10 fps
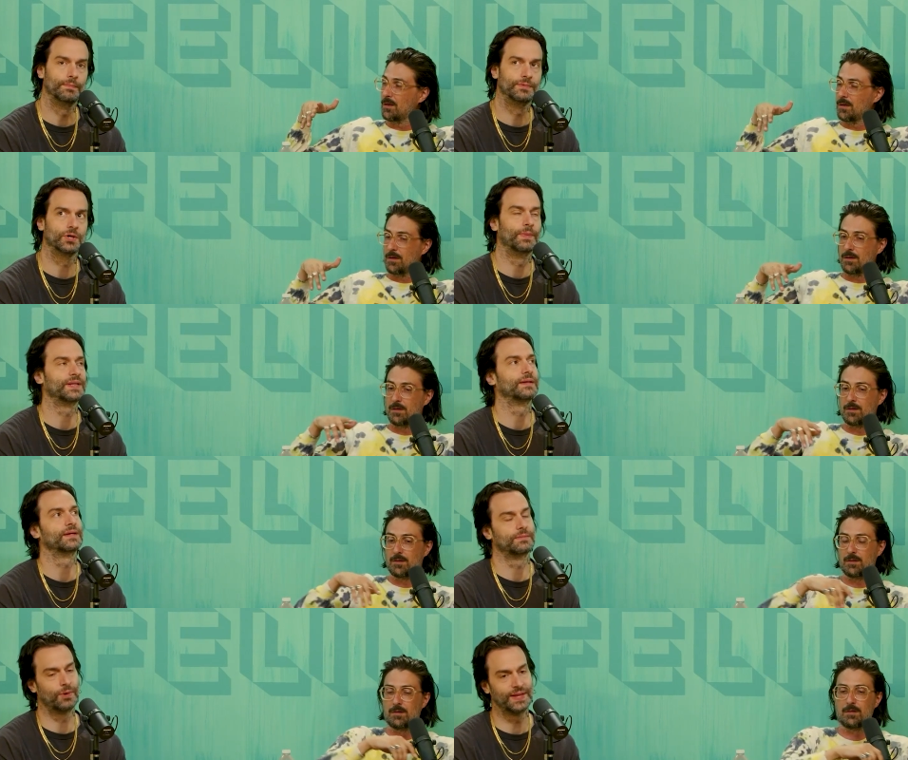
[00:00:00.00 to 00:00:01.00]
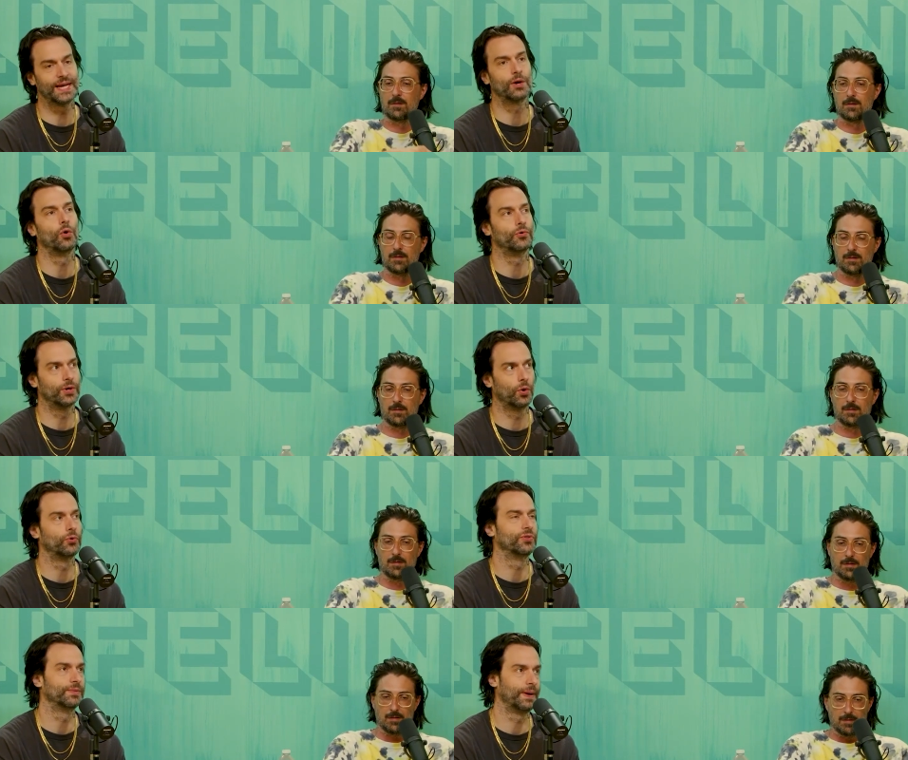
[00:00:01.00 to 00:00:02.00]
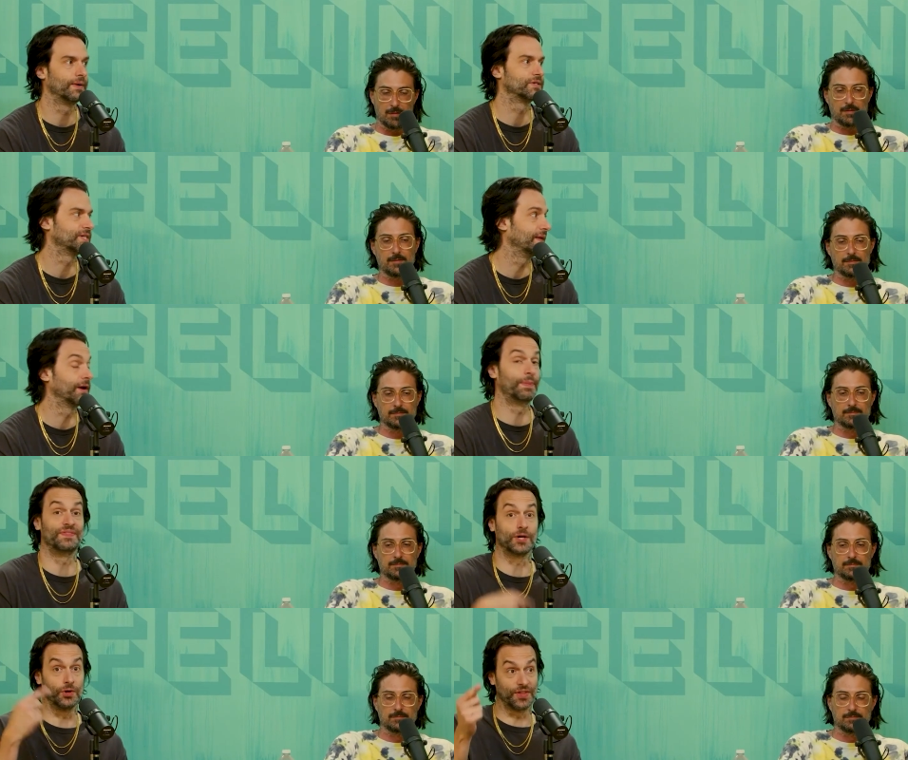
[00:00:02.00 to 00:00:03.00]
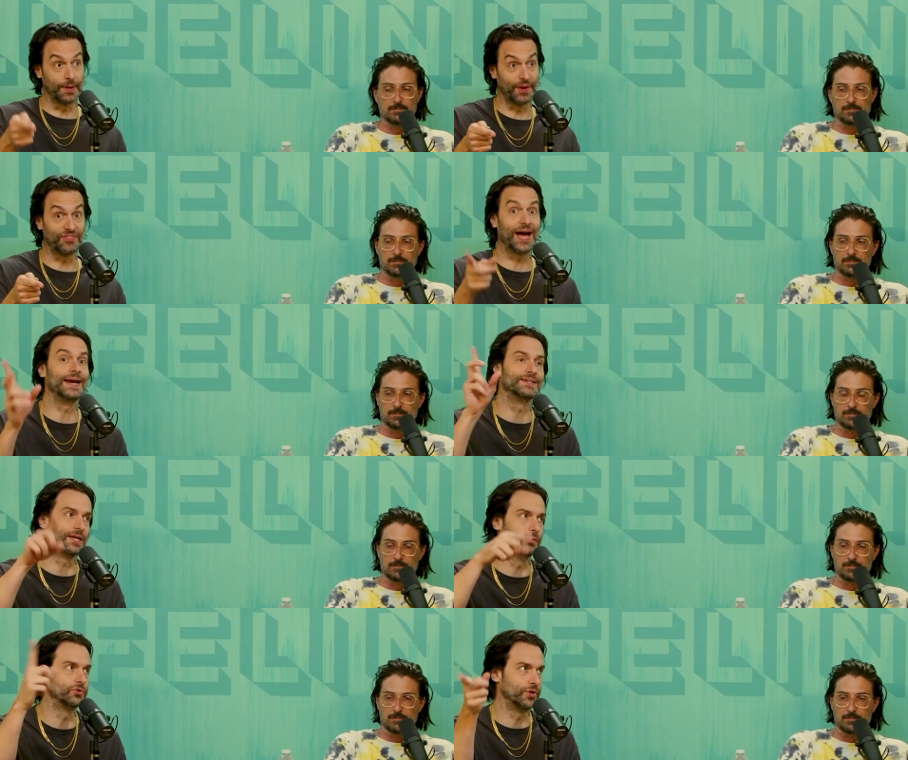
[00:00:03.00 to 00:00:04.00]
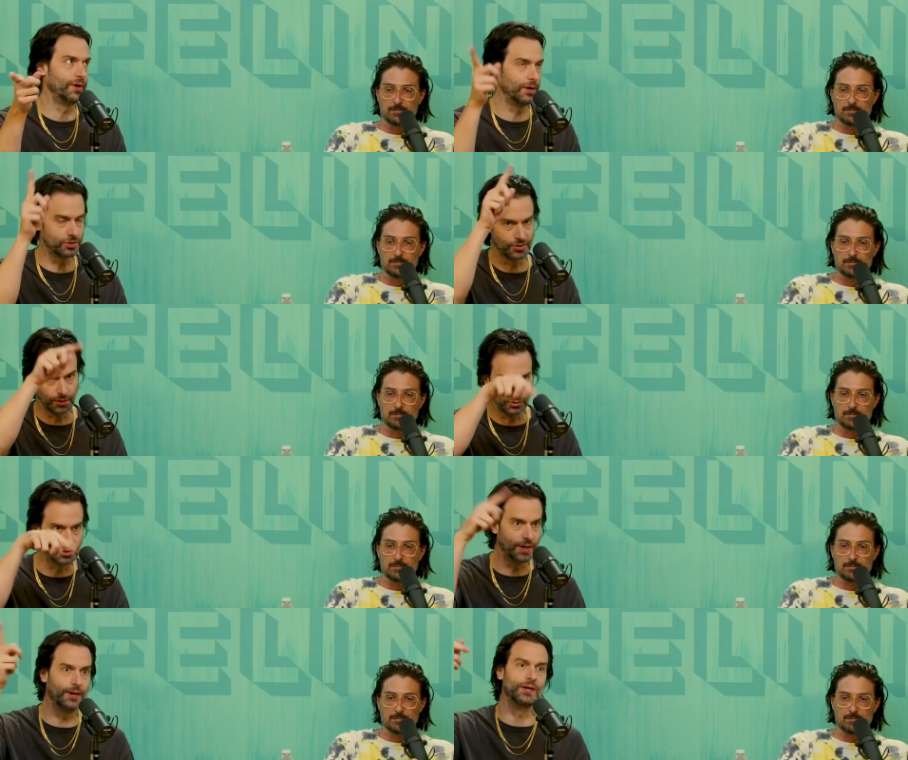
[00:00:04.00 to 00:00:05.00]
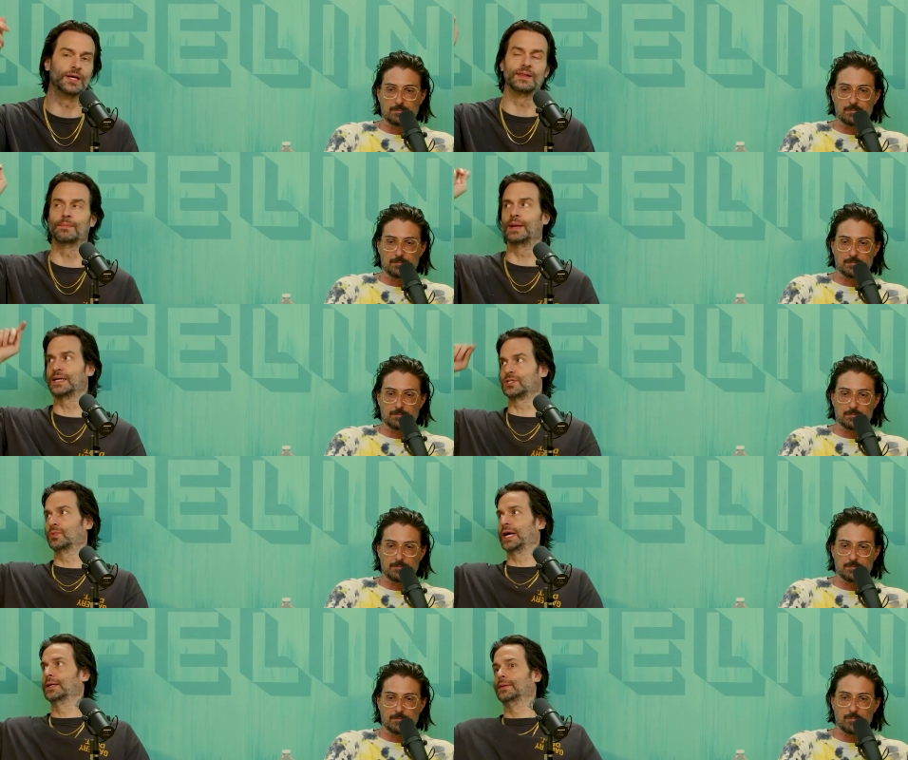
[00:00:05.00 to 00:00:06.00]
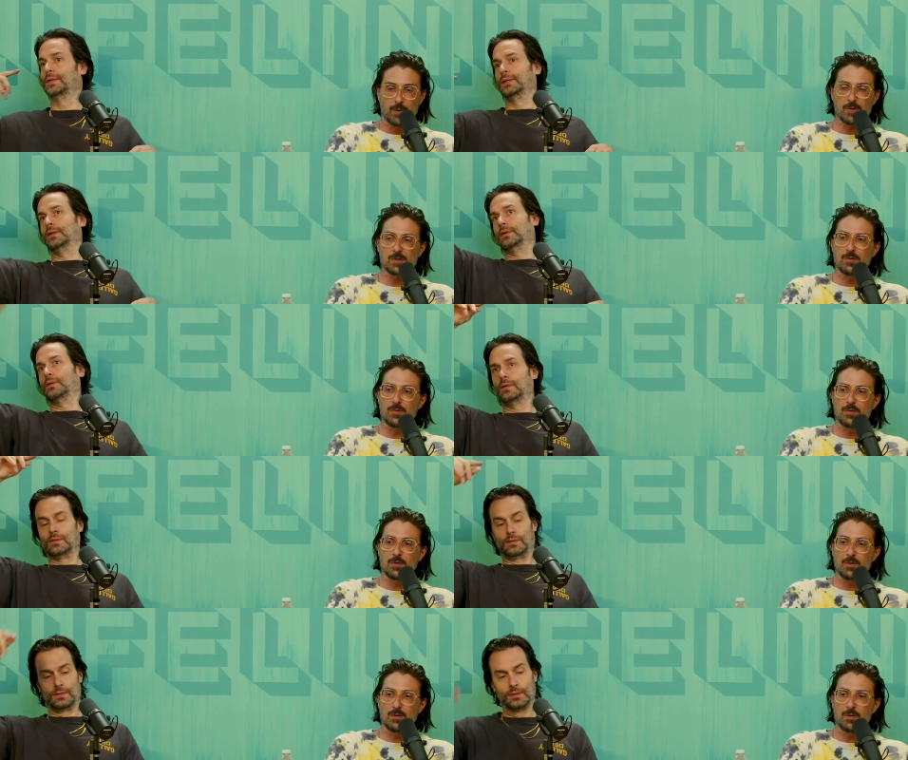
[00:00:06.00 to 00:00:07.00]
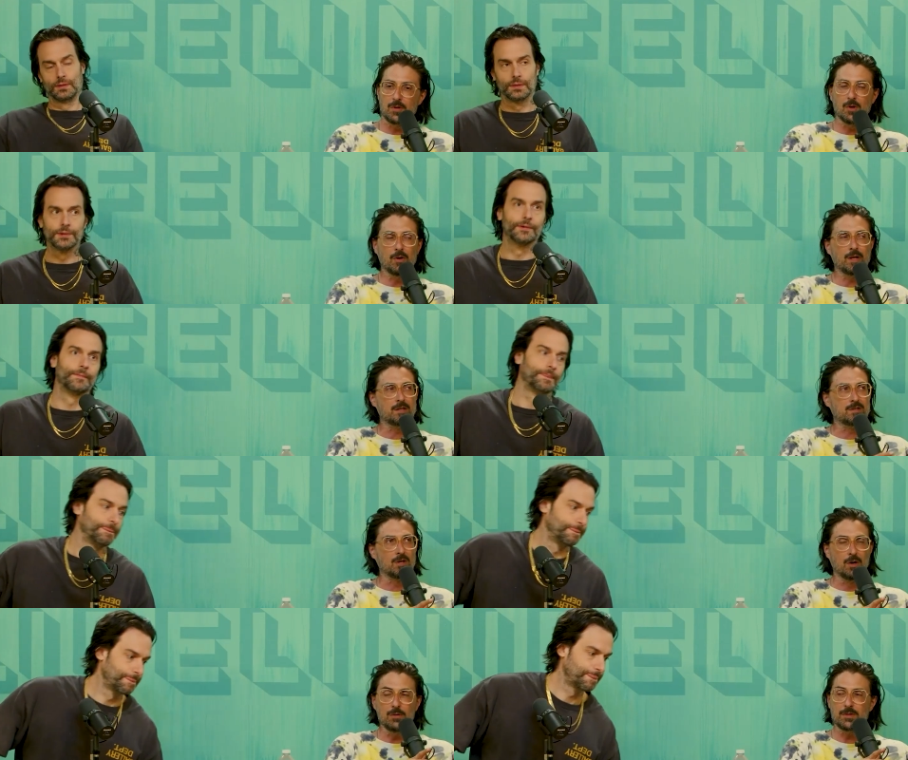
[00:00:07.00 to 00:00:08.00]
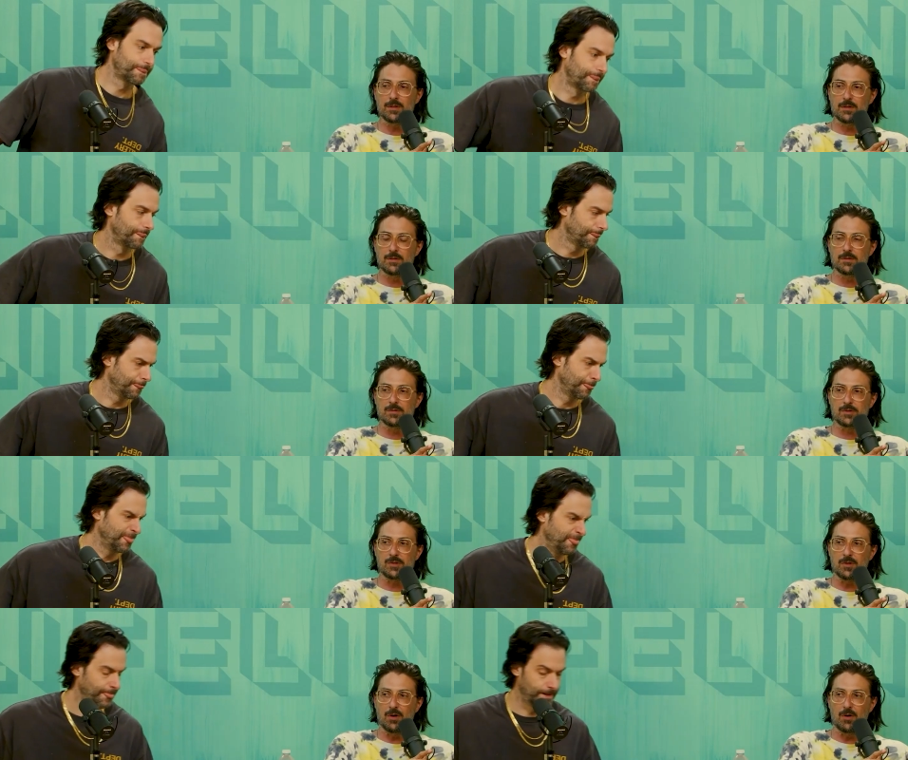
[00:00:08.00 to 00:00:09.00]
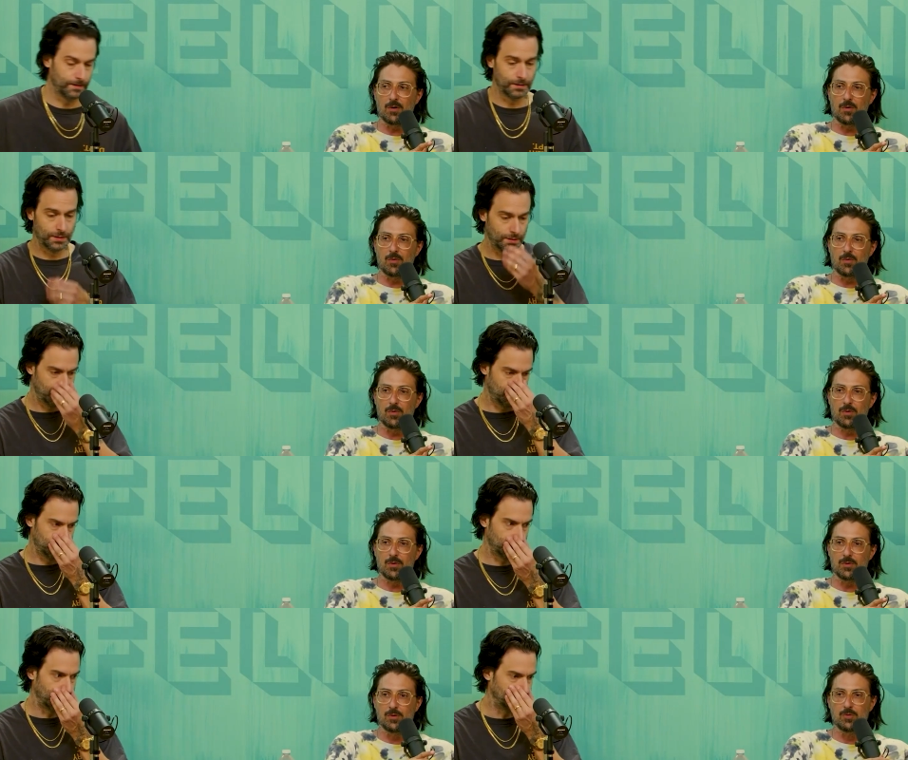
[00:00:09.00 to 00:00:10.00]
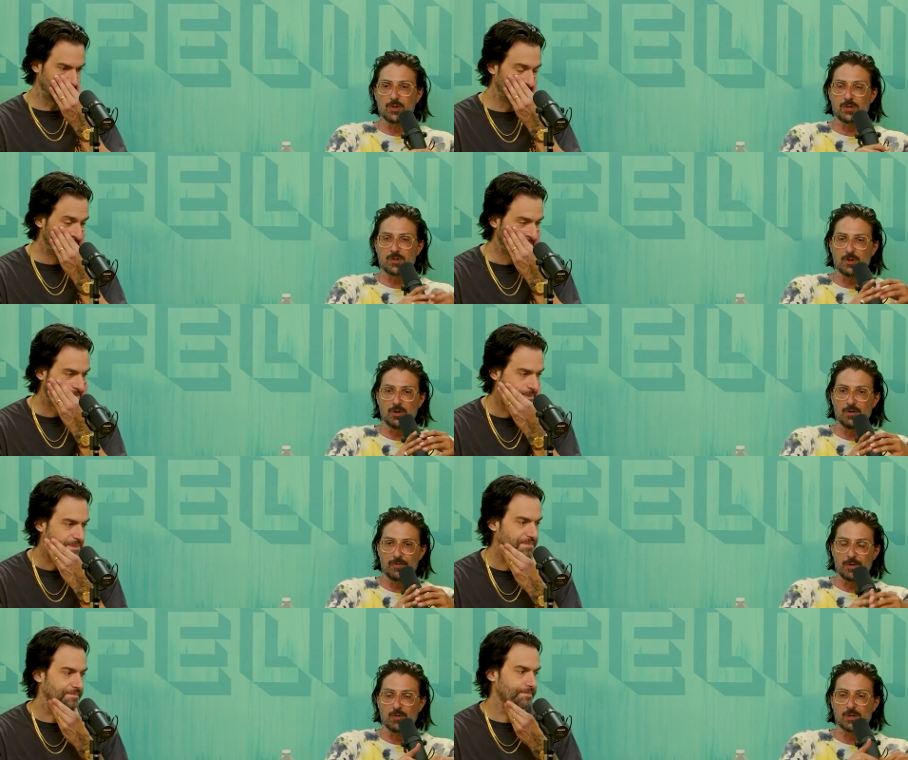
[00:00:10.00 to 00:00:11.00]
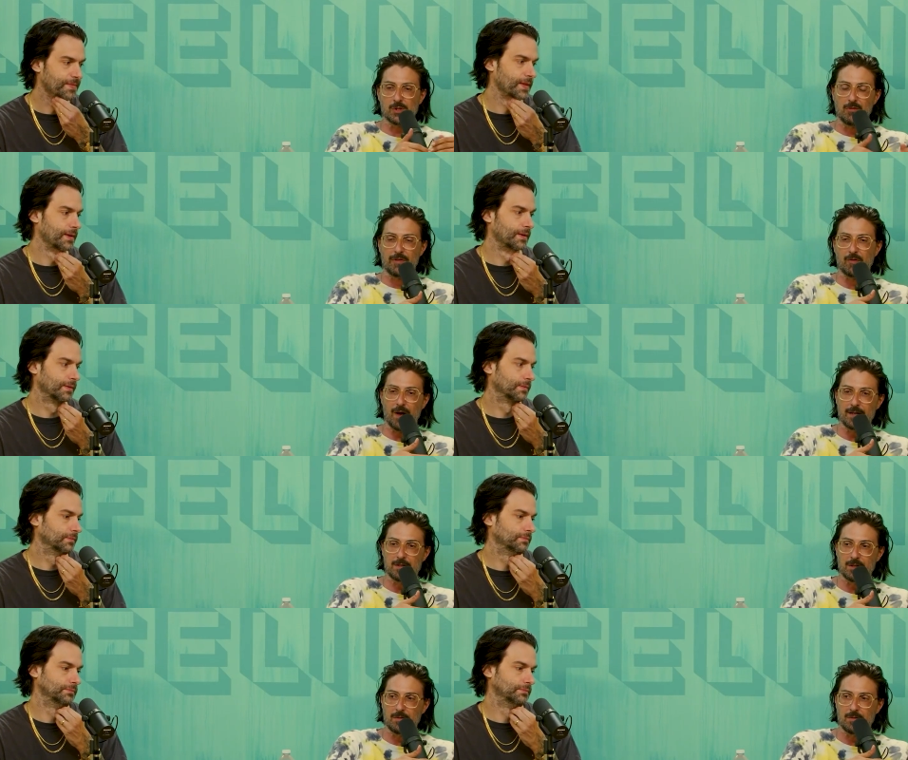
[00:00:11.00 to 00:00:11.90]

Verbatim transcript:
Speaker 1: so, but that, when they get older and older, the parents stay there. But the good thing about that is they lose their hearing, so they lose their hearing and then blast away.
Speaker 2: But also, you're an adult, so right. you deserve you reserve the right to